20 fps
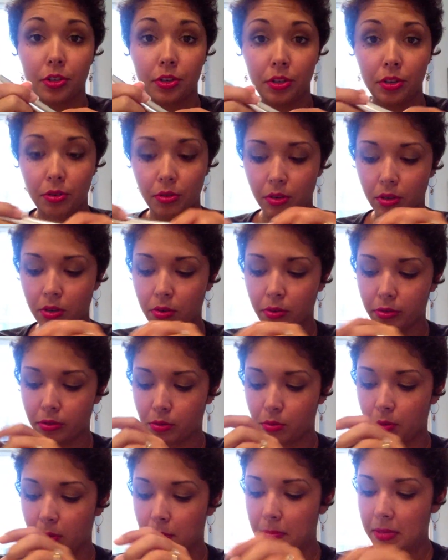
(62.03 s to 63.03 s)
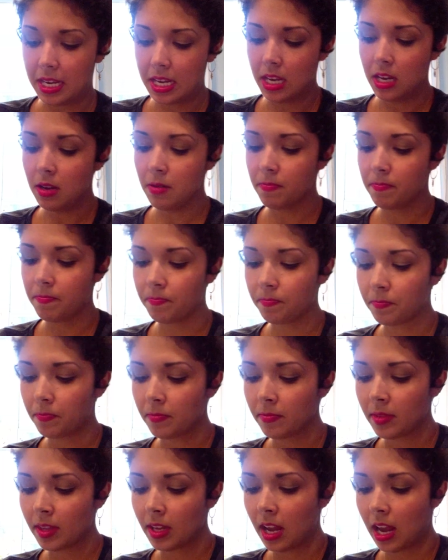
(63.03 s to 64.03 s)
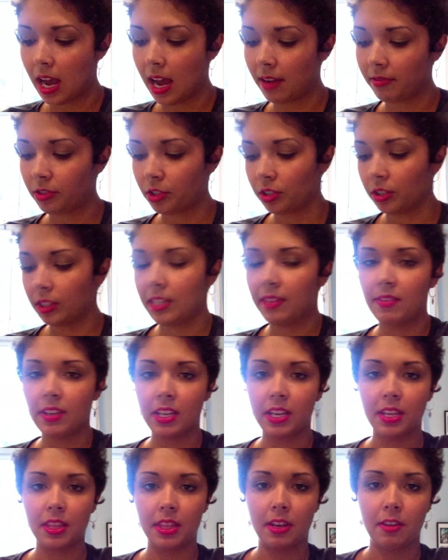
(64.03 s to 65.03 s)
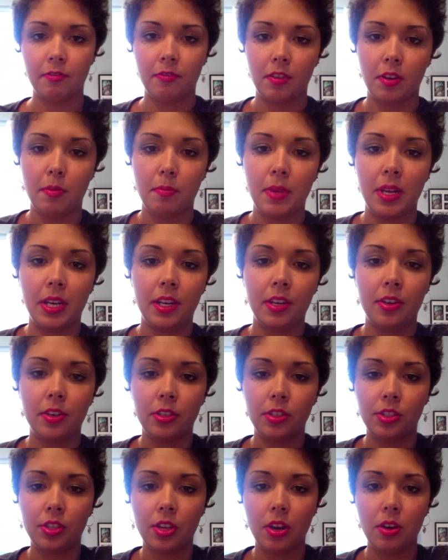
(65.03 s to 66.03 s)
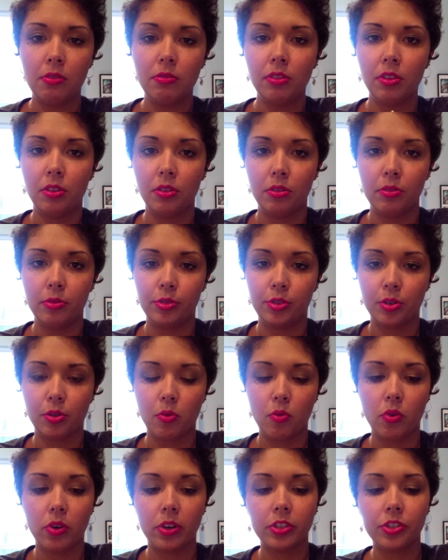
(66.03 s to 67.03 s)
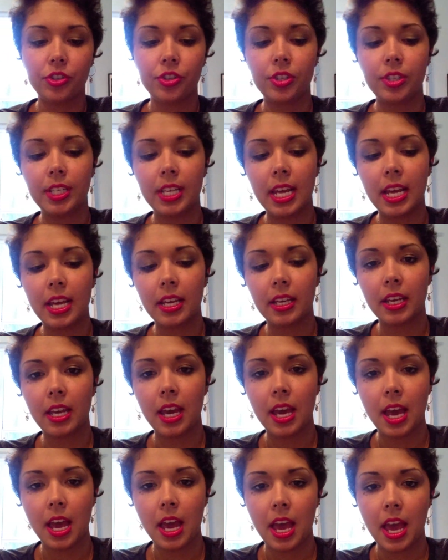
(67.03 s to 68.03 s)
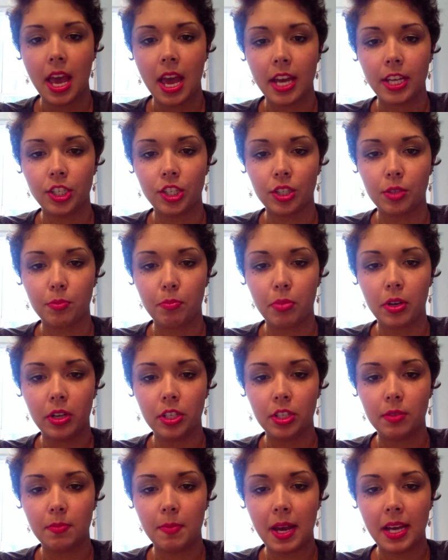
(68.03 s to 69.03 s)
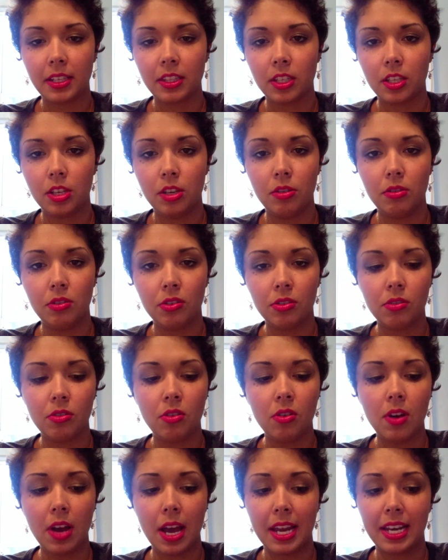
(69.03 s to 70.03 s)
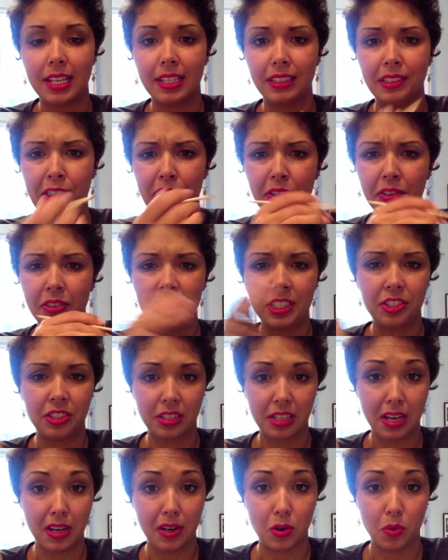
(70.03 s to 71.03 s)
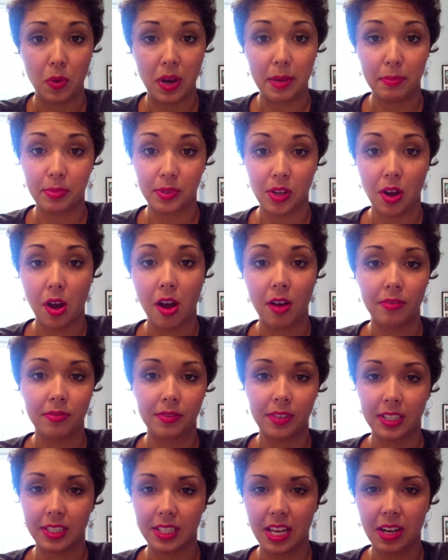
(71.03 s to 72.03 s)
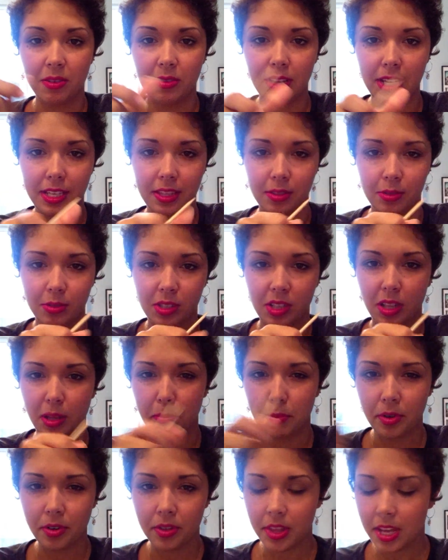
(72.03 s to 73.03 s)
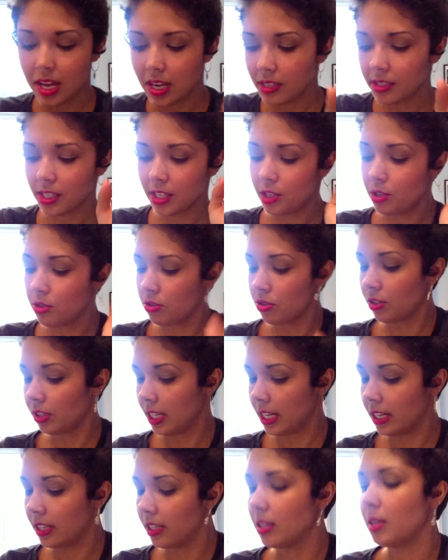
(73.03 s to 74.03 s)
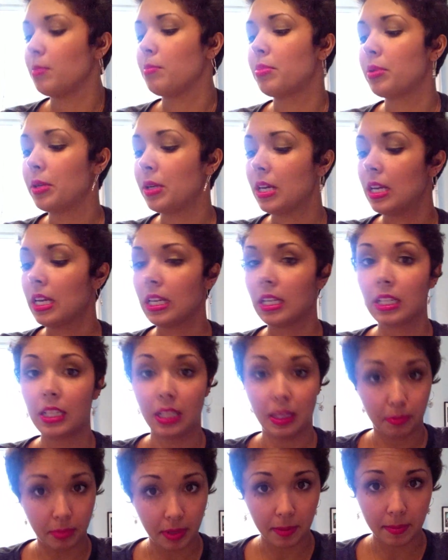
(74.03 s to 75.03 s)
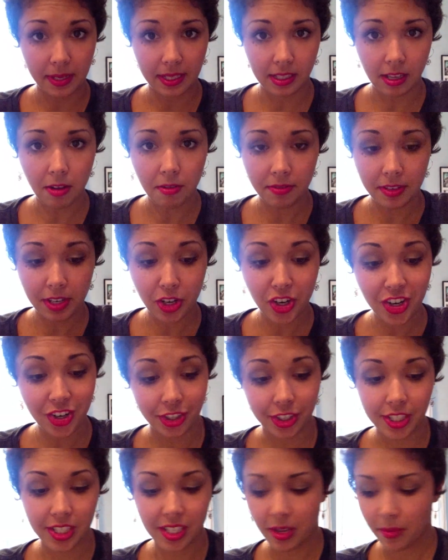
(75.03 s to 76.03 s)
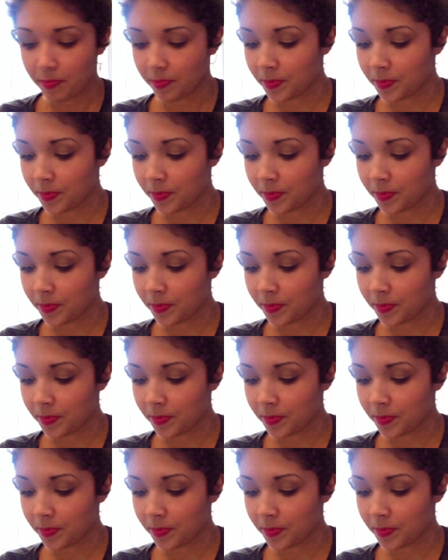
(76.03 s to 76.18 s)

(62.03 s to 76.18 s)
cuticles would be. After leaving it there for a minute or so, you use your orange stick and just push back the cuticle, and it literally just kind of wipes off. Because I don't like those clipper things. I usually end up clipping myself and it hurts.